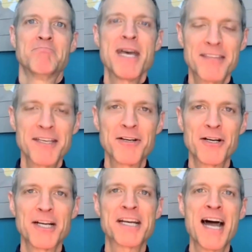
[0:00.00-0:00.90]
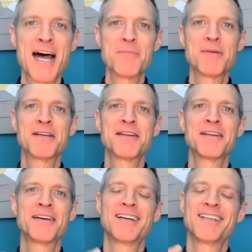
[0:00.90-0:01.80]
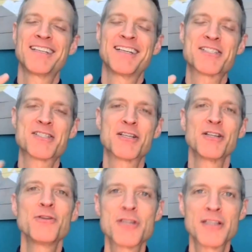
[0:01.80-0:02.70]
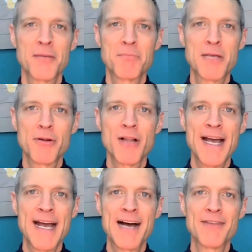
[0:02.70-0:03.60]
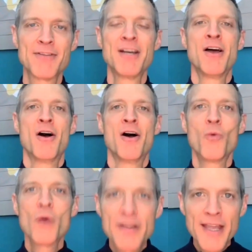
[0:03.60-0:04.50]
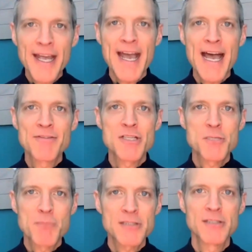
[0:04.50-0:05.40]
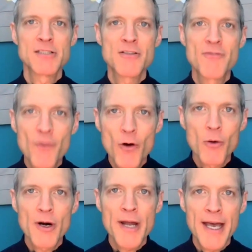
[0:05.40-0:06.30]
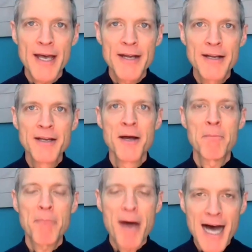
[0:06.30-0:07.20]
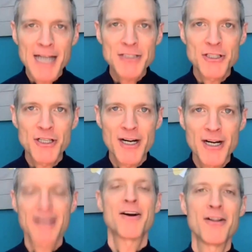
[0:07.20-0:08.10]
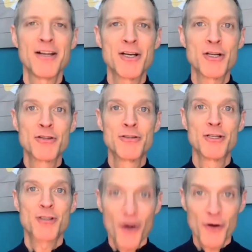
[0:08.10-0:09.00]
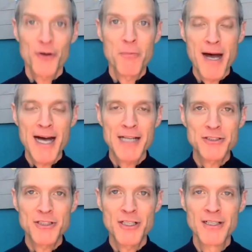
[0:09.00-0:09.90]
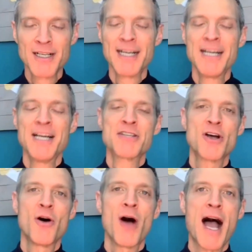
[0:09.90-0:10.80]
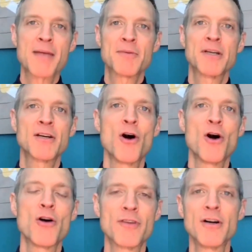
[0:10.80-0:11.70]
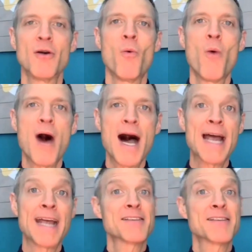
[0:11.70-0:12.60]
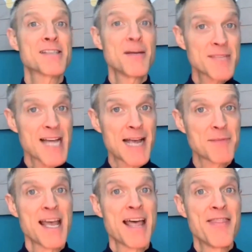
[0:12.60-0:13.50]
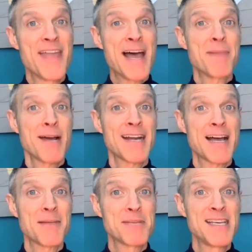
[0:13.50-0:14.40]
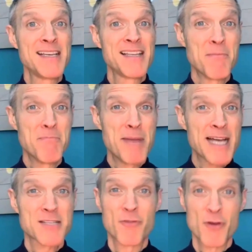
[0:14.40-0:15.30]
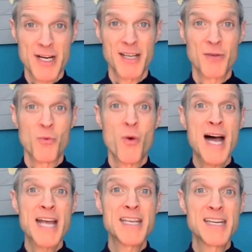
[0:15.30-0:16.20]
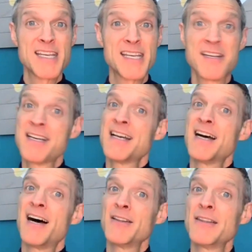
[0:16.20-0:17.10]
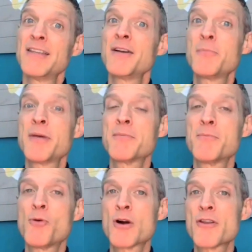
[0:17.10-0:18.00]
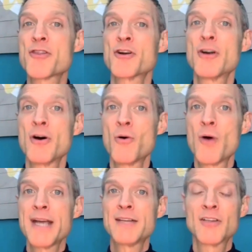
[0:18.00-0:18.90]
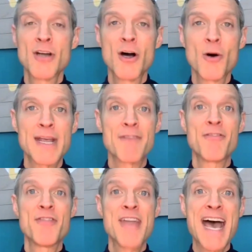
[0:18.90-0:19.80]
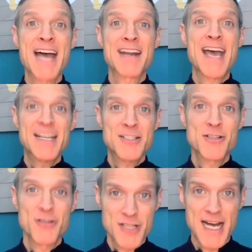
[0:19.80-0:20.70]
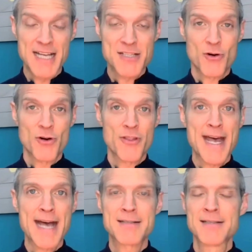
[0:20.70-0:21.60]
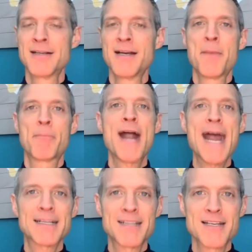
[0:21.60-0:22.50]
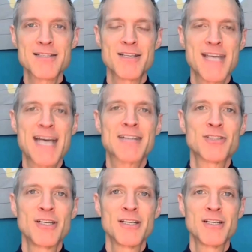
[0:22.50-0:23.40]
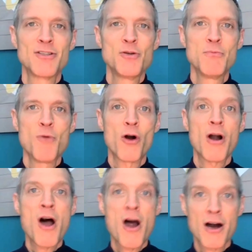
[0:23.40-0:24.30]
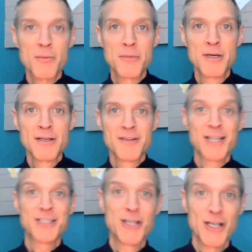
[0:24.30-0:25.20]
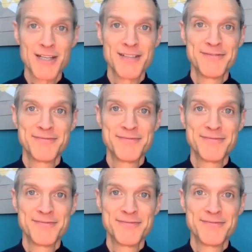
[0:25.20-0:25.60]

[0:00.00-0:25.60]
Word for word: method or a common uh, a solution that people have when they have, especially this forward head posture, and I call it the turtle posture. So I'm going to go over why sometimes that might not be the best for you and why you need a little bit more thorough way to know if that exercise or that practice is actually going to do more harm than good.